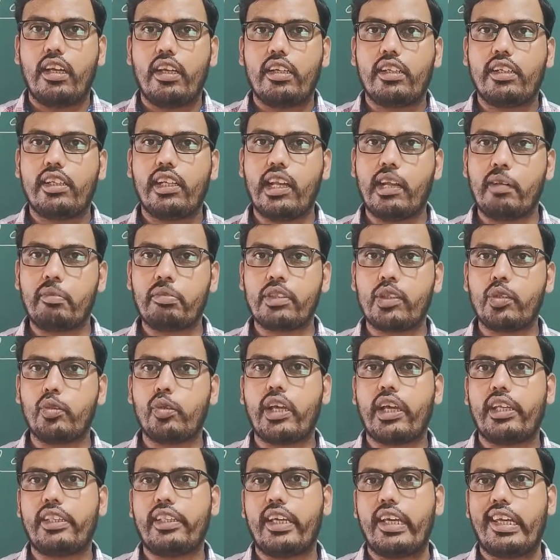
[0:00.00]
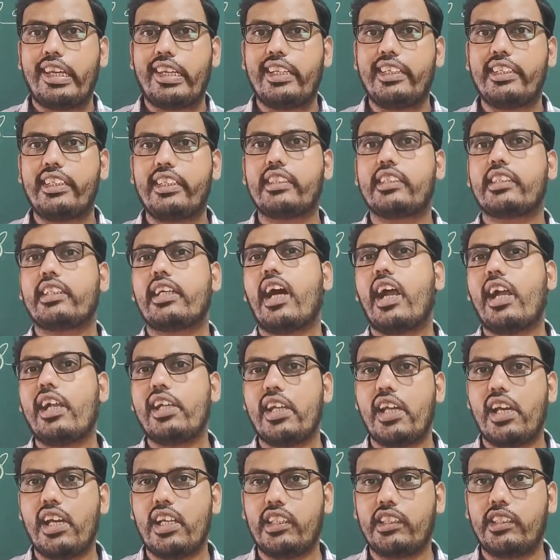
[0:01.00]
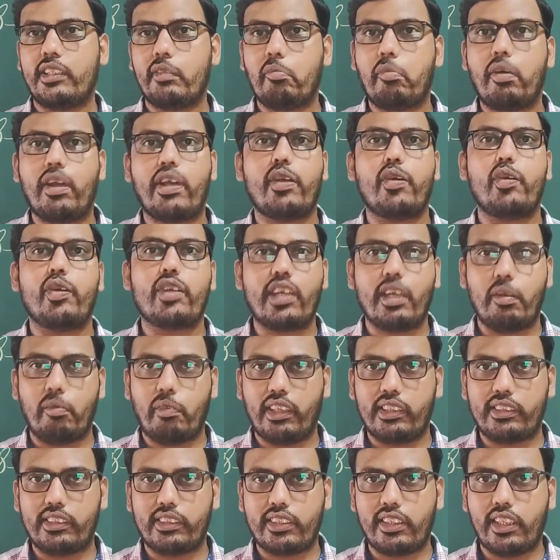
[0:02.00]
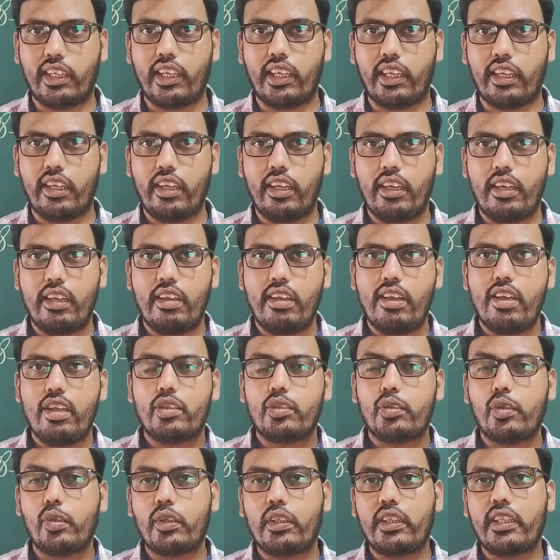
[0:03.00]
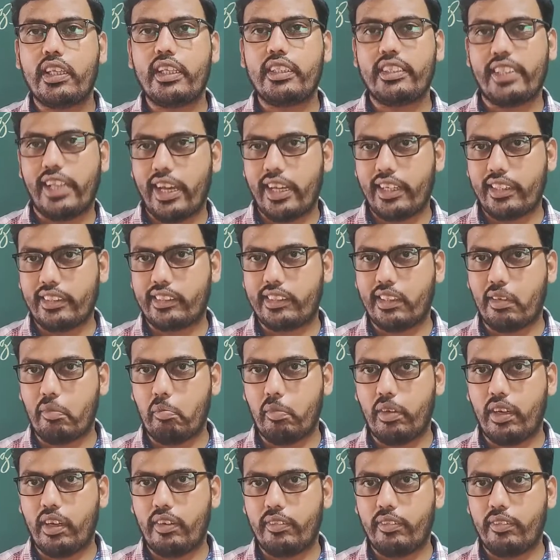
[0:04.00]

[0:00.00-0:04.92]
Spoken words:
clubbed together, it is called as biochemistry. So these are some